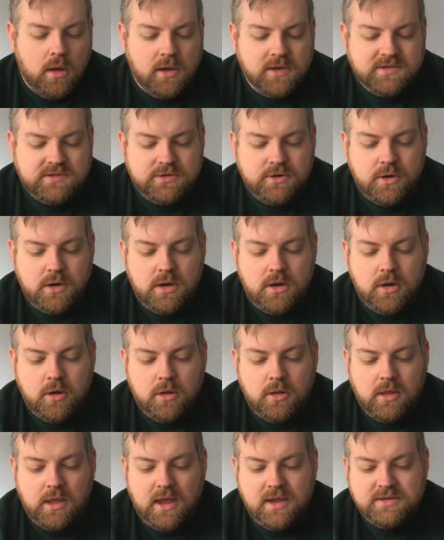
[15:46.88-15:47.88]
started her
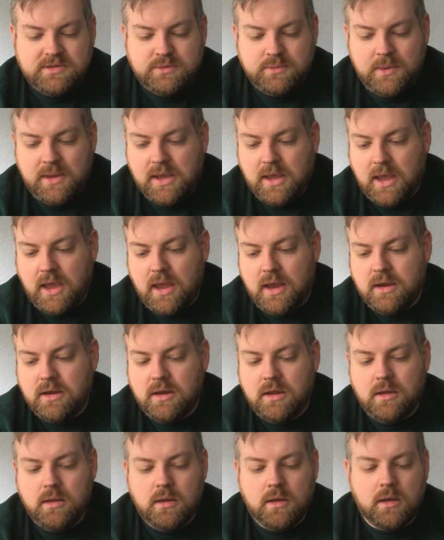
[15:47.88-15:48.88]
last weekend
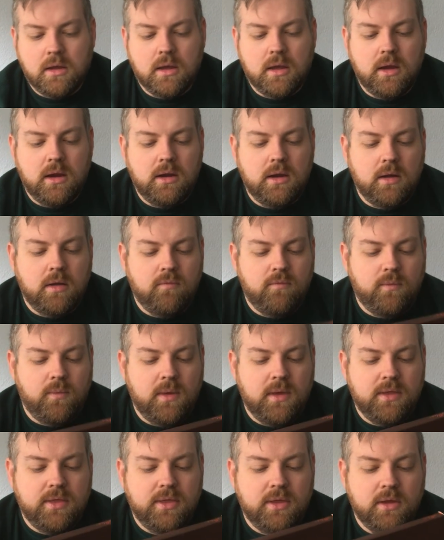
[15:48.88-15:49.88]
kind of
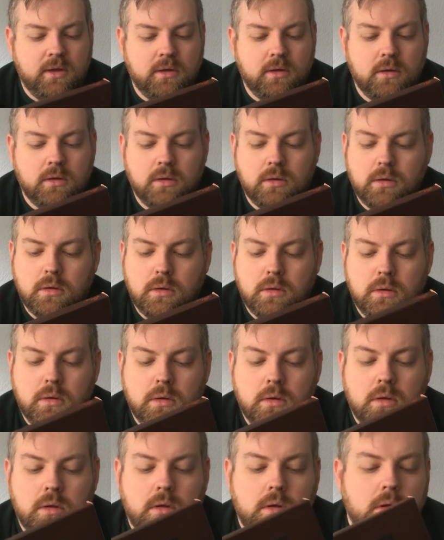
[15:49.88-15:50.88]
with,
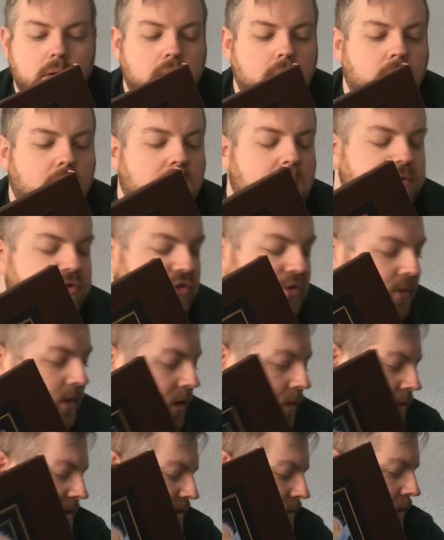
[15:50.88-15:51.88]
well, Julie
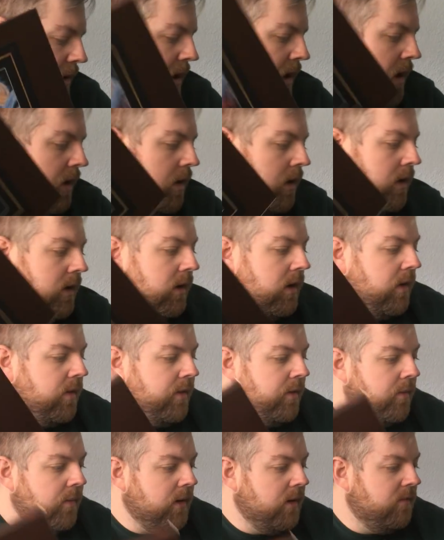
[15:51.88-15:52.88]
was working on
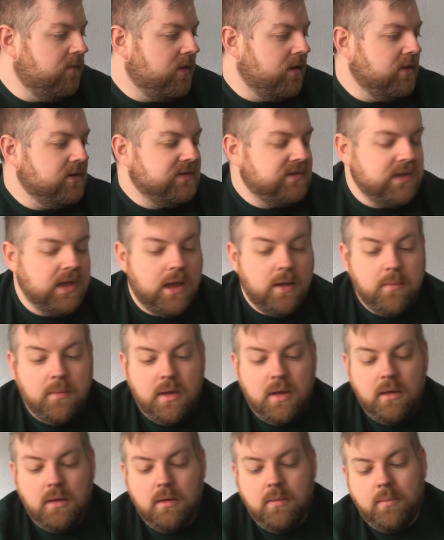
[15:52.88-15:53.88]
another one of these,
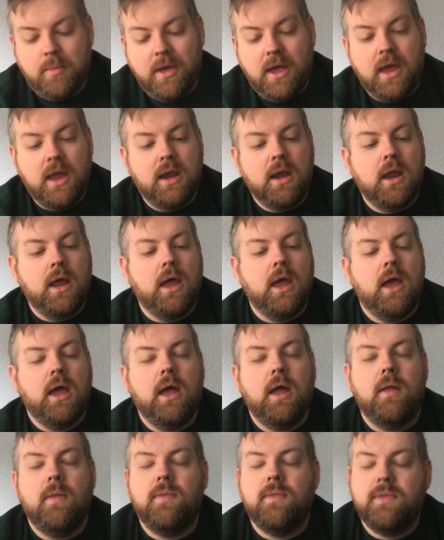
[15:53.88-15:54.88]
but
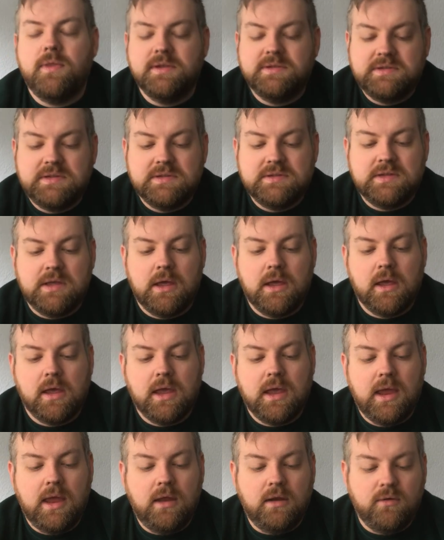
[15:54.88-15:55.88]
this is a
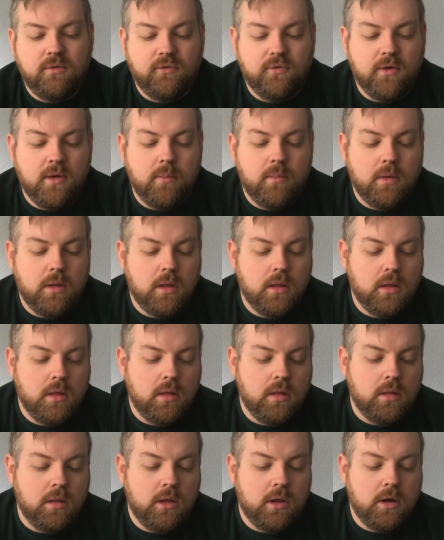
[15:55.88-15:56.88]
kit from
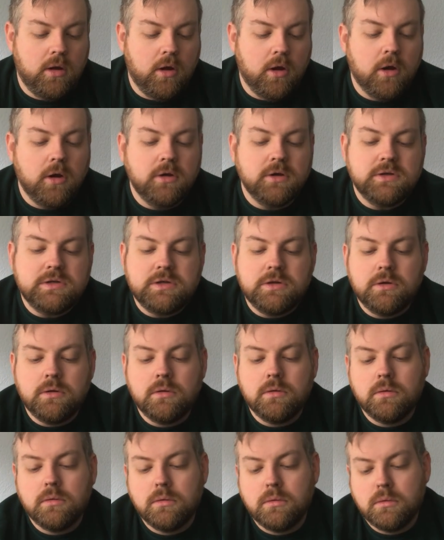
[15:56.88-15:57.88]
Lenart,
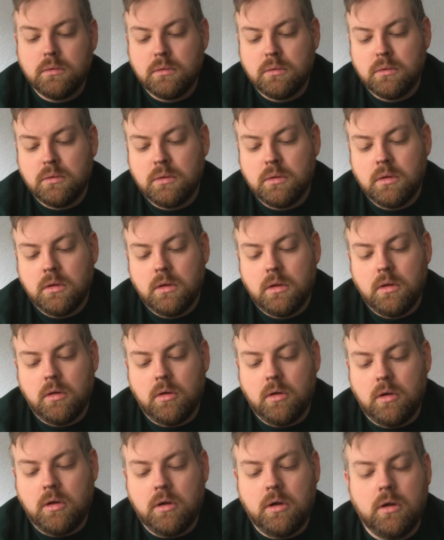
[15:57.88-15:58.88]

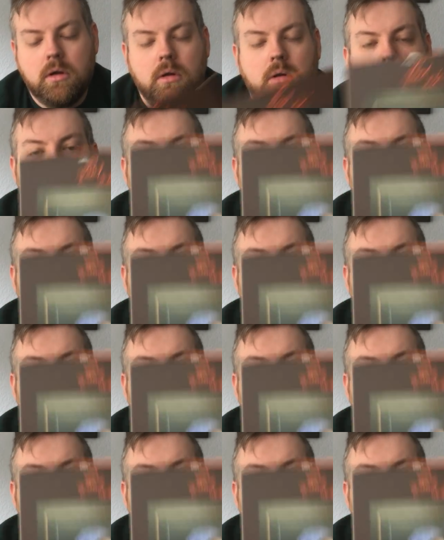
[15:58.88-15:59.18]
or